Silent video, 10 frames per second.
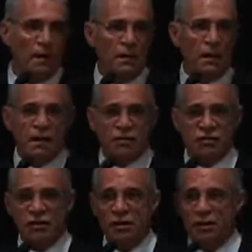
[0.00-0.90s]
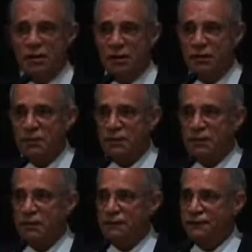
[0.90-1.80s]
And still another
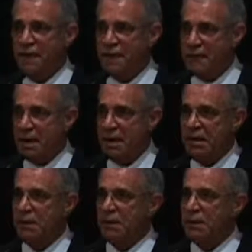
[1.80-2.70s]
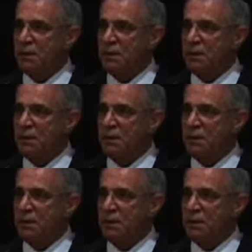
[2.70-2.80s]
bill, if I may,